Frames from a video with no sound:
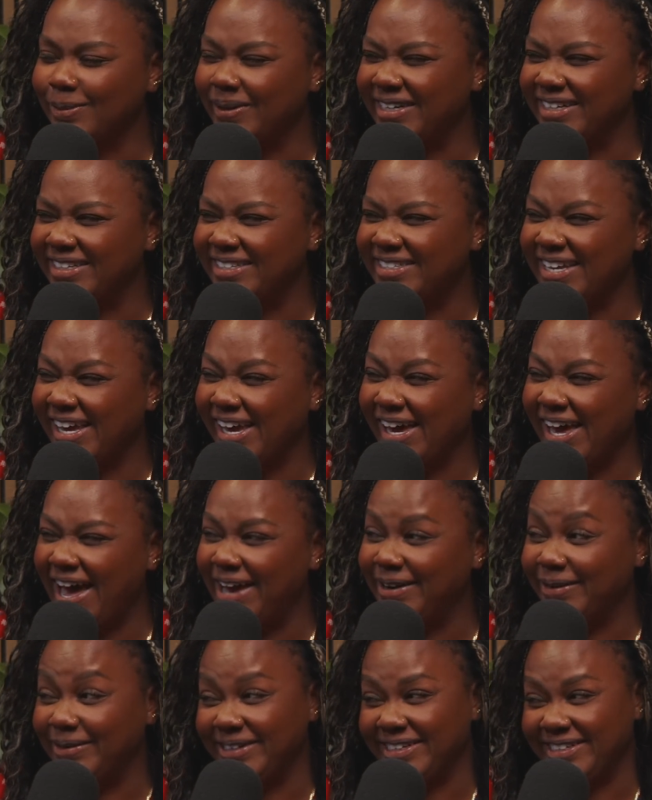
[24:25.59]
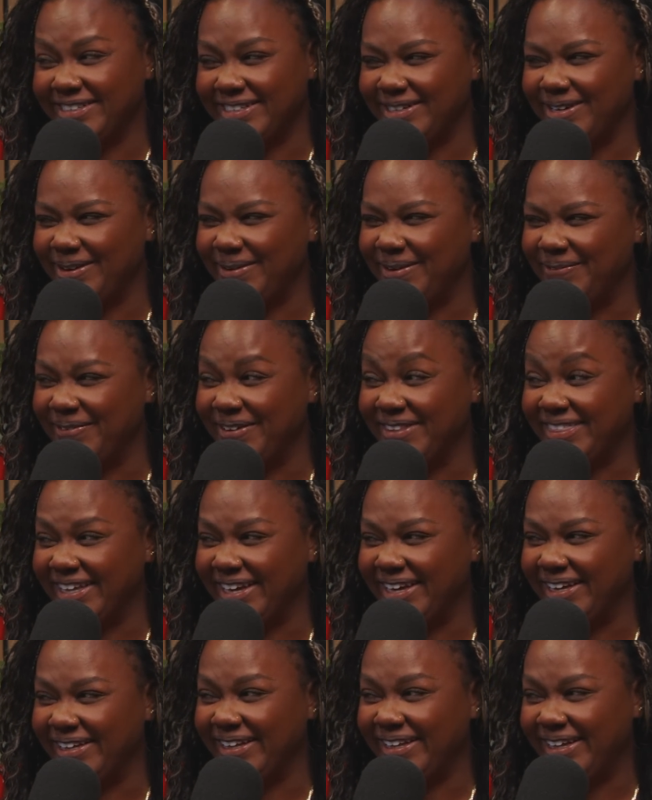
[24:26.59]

way to say I don't need to know everything